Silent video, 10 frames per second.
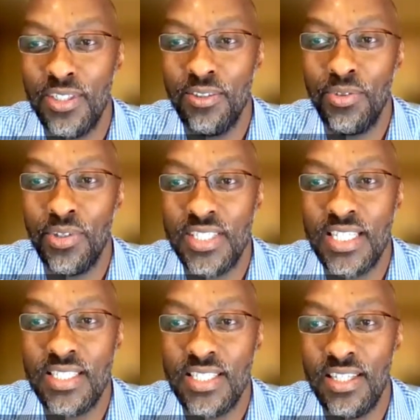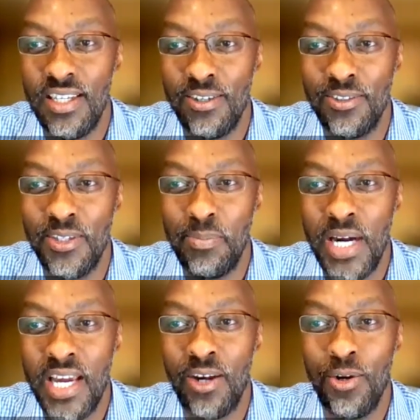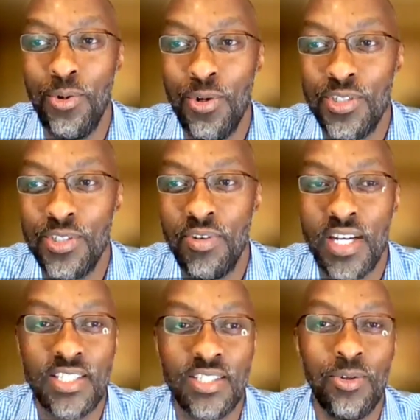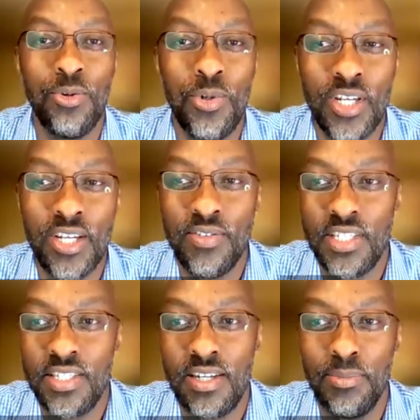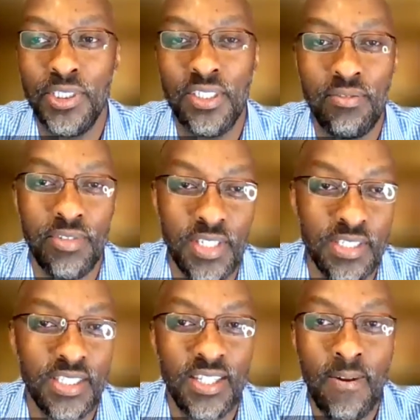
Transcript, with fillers: if you're the seller or the buyer, who goes first? Who gives the term sheet first?